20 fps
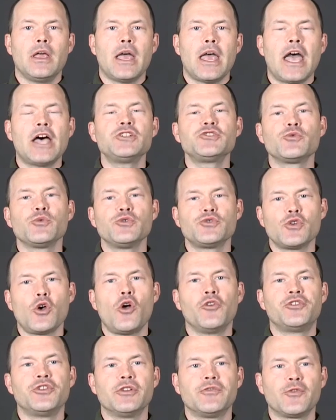As a
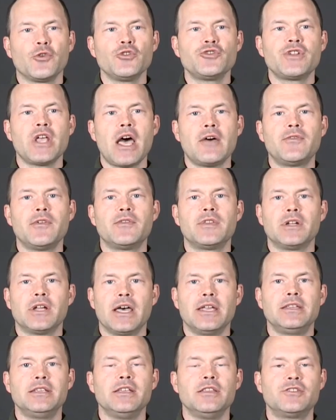result, in the first half of the
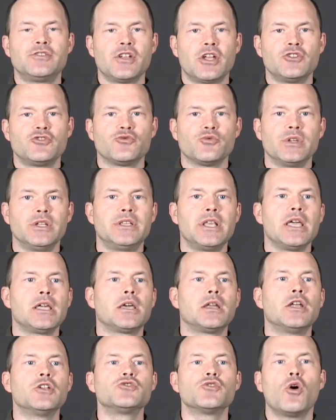19th century,
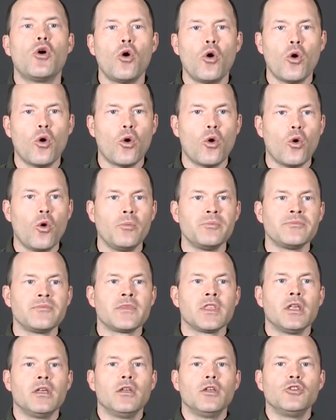taken as a whole,
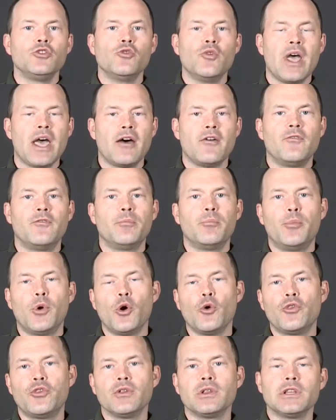you have
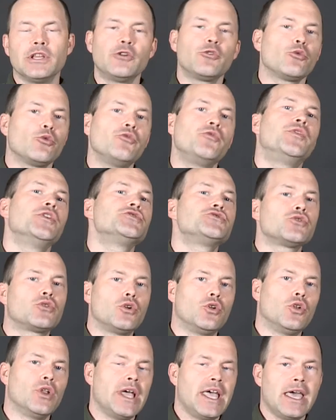both literal
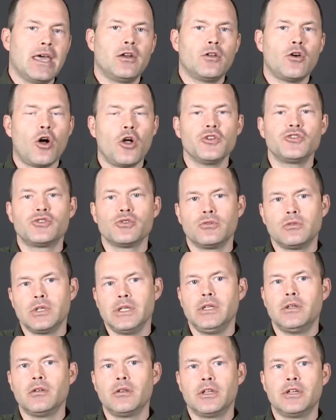physical and also
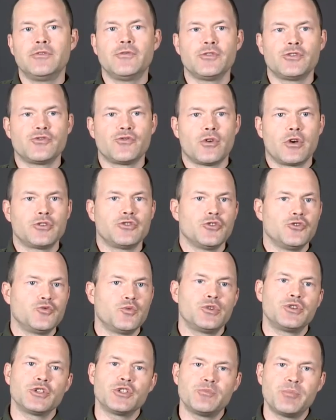legal infrastructures
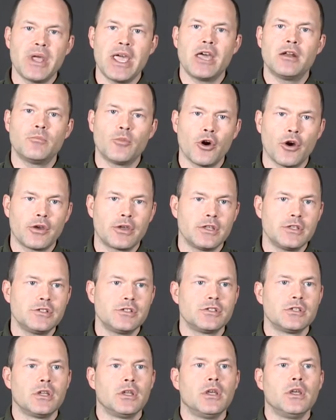which expand
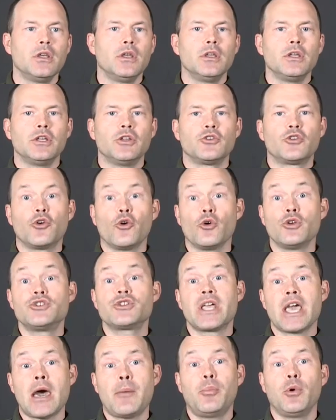markets, encourage
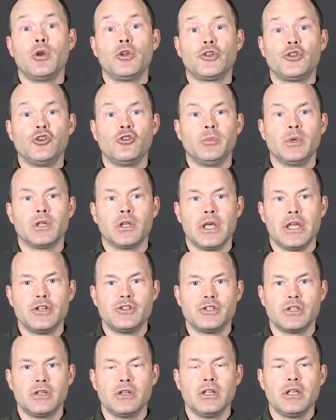capital
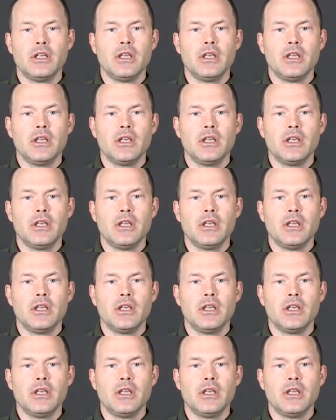accumulation,